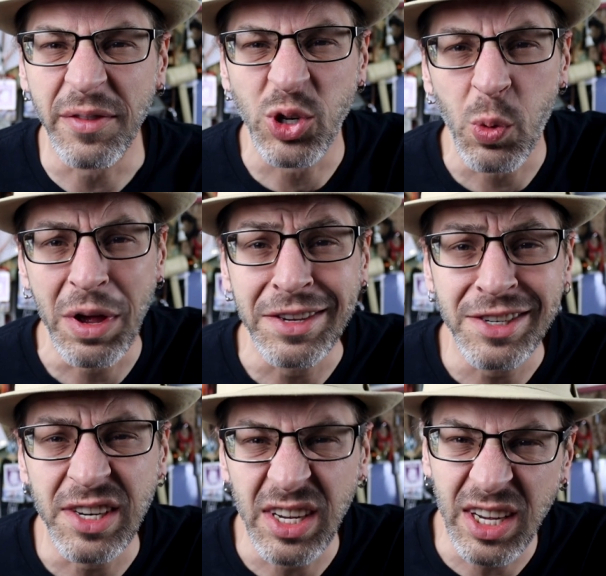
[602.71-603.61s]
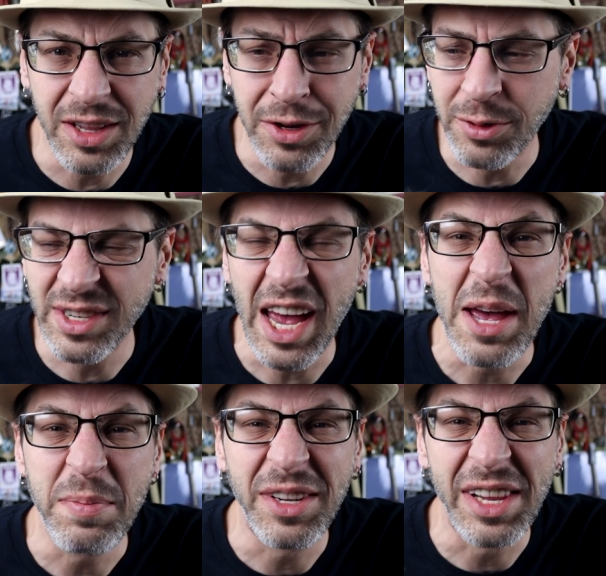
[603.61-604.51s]
of a twist, a little
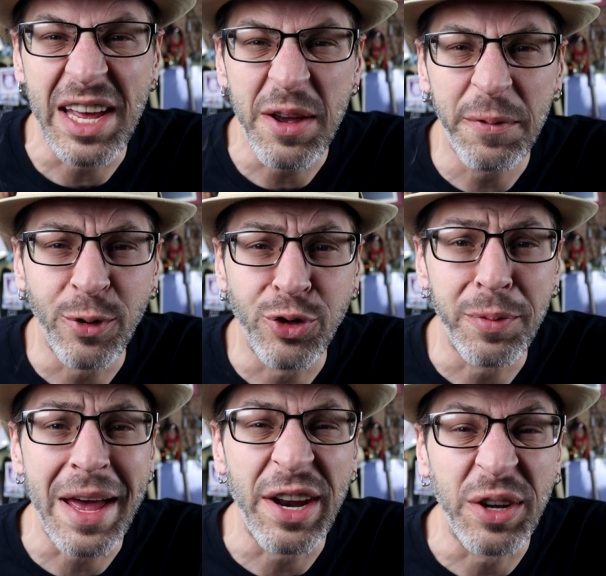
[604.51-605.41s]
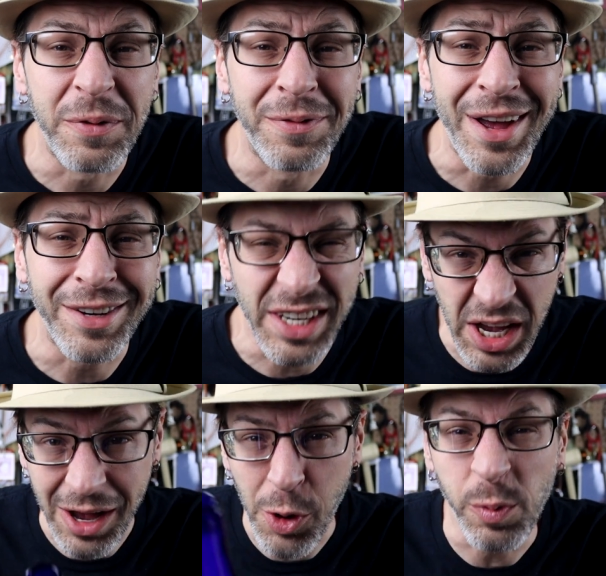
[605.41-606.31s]
time delay for dramatic effect. I
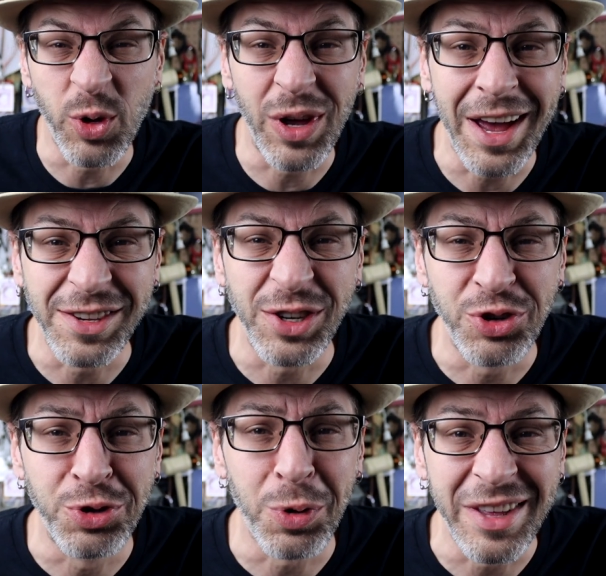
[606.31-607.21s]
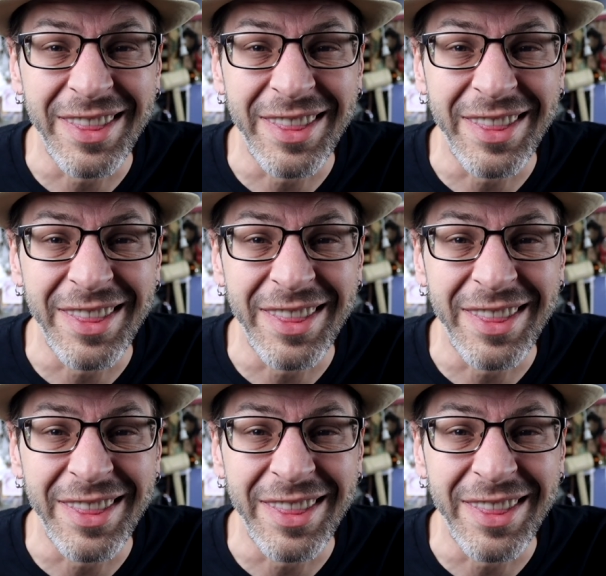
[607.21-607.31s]
hope you guys enjoyed